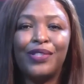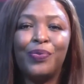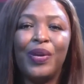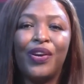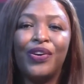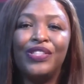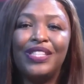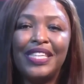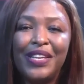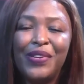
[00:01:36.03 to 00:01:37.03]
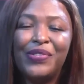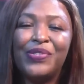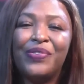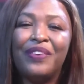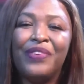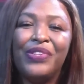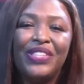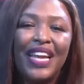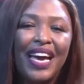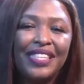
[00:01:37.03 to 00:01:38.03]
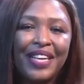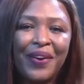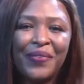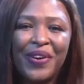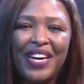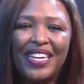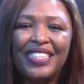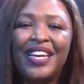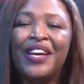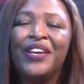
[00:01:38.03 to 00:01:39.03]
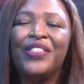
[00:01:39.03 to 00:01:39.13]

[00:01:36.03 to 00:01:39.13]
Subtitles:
as we continue to revolutionize our world